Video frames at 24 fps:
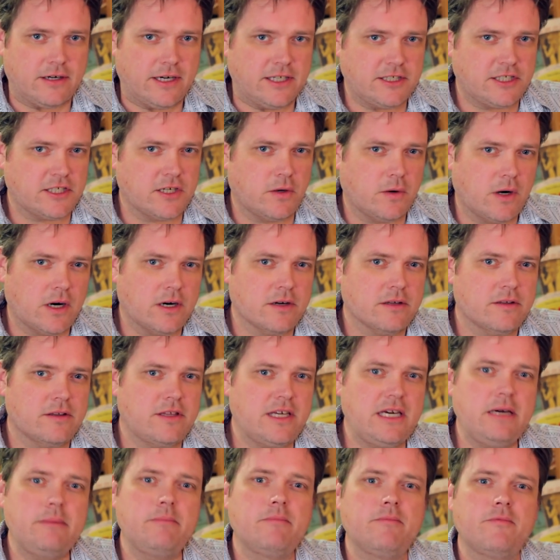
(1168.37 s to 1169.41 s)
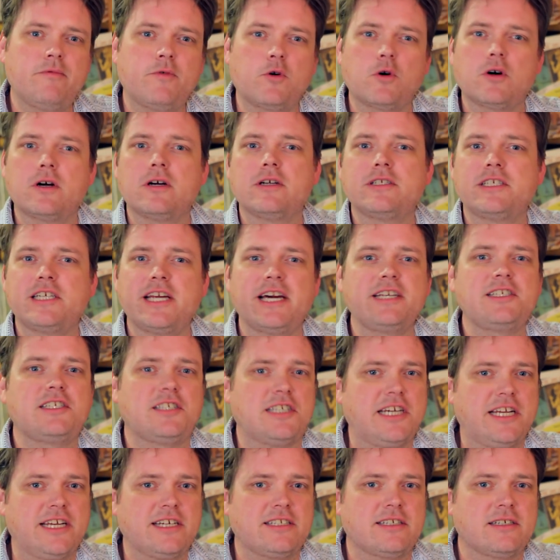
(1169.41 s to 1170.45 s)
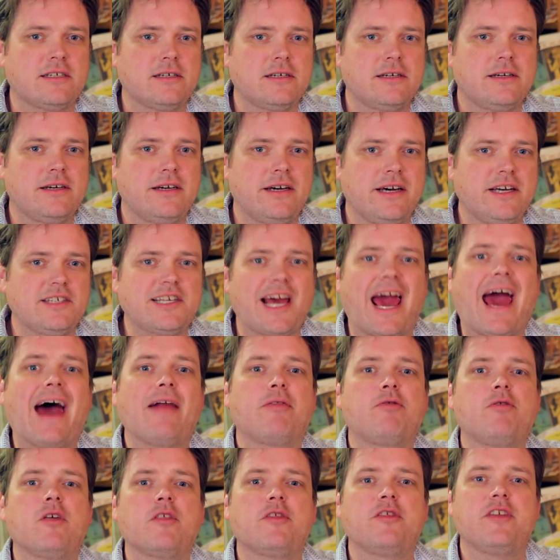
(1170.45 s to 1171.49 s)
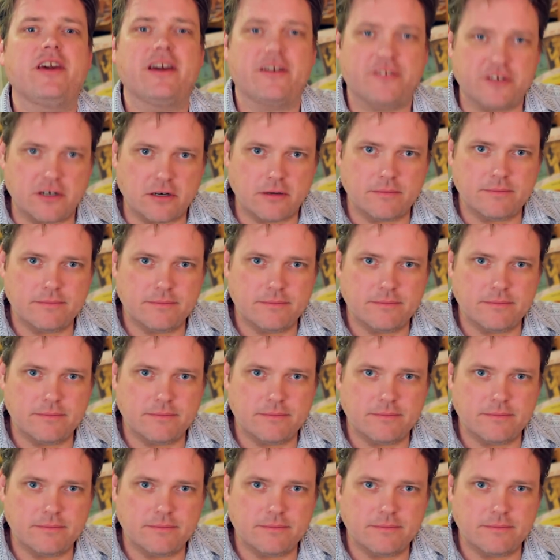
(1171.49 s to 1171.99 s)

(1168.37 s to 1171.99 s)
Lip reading: And so our theme for today's Seen It is At the Theater.